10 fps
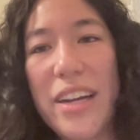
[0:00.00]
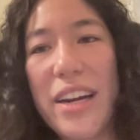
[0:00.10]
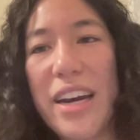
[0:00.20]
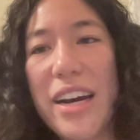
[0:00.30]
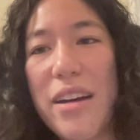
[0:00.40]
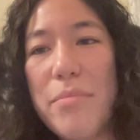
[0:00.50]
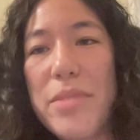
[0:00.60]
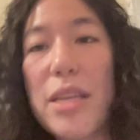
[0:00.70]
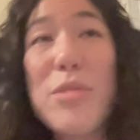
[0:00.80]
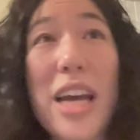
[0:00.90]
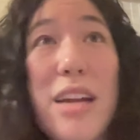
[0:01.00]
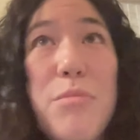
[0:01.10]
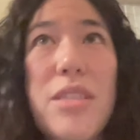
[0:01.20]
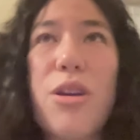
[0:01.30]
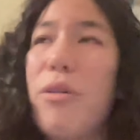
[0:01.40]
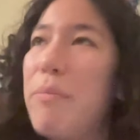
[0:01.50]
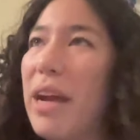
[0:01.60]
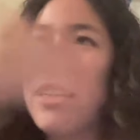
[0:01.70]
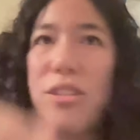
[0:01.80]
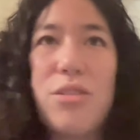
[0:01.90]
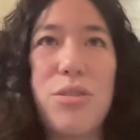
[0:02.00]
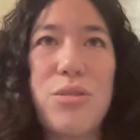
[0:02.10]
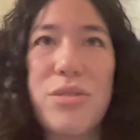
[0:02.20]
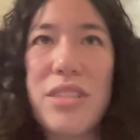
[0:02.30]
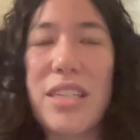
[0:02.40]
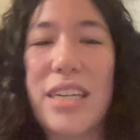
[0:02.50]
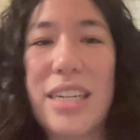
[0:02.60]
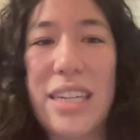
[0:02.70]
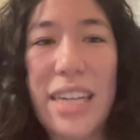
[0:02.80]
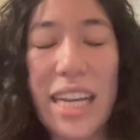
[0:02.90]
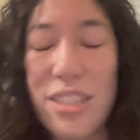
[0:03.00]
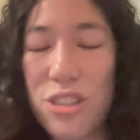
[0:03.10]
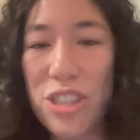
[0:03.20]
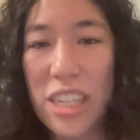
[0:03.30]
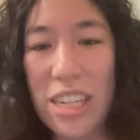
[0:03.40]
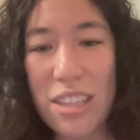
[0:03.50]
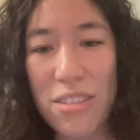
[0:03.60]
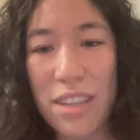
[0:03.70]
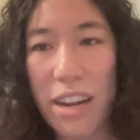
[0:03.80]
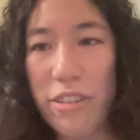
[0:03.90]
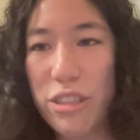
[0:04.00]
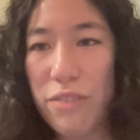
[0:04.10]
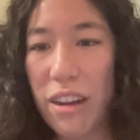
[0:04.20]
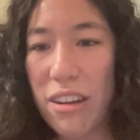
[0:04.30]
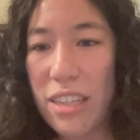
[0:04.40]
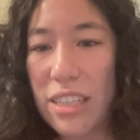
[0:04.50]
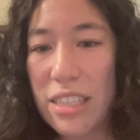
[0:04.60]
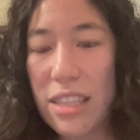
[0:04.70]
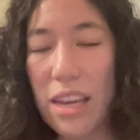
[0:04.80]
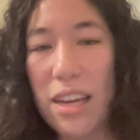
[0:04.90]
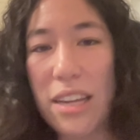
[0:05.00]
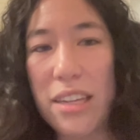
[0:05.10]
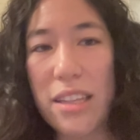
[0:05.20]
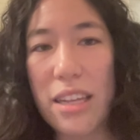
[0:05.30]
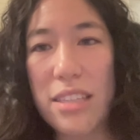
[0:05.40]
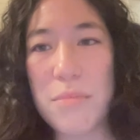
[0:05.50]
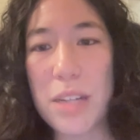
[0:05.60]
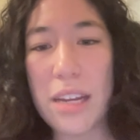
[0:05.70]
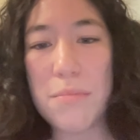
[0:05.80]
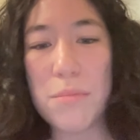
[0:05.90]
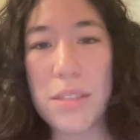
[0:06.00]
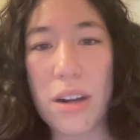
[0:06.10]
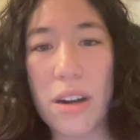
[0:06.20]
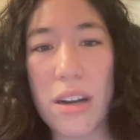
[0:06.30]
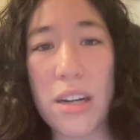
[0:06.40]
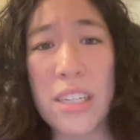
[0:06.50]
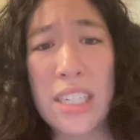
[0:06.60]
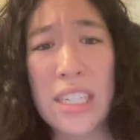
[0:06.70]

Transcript: Um, sometimes going back to those uh, Ace She, those Irish fairies, they oh, yeah. they sometimes are